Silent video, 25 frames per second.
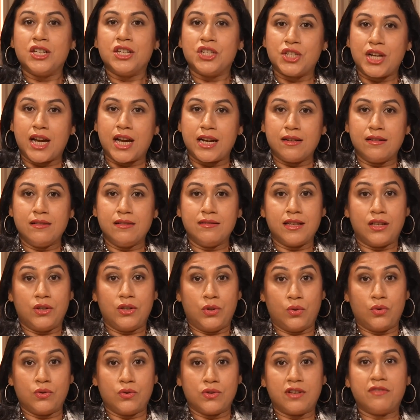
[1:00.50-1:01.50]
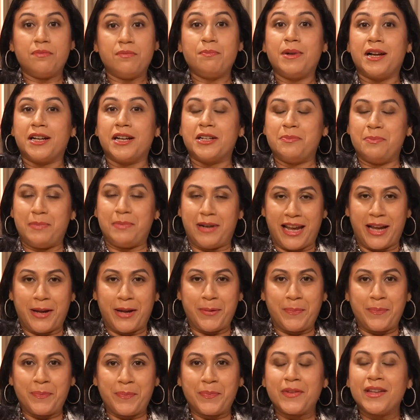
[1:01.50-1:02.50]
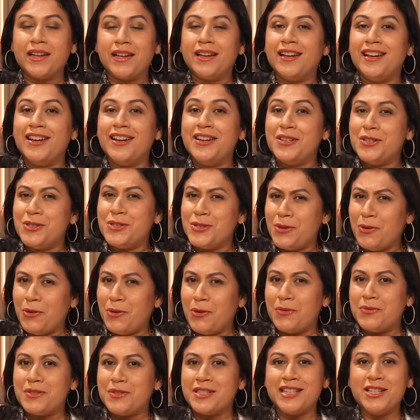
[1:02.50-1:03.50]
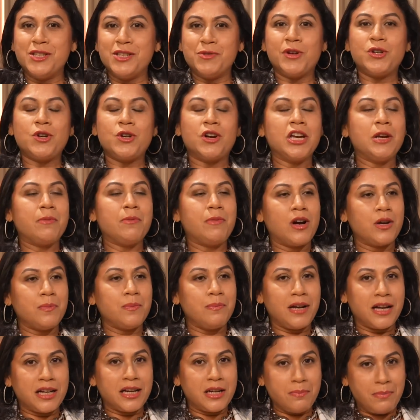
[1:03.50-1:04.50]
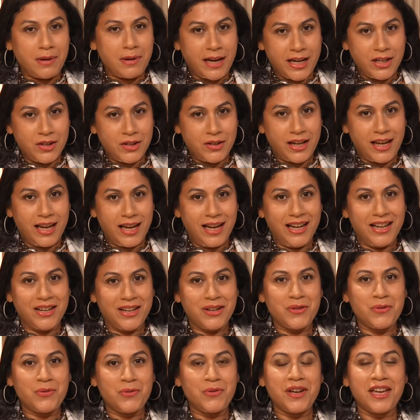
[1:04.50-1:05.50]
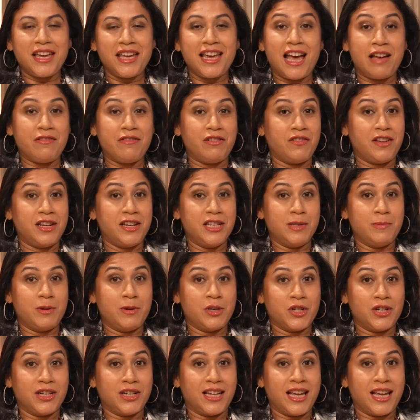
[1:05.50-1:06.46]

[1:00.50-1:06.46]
channels and those of Plug and Play. So since we're talking about Plug and Play today, we have a very special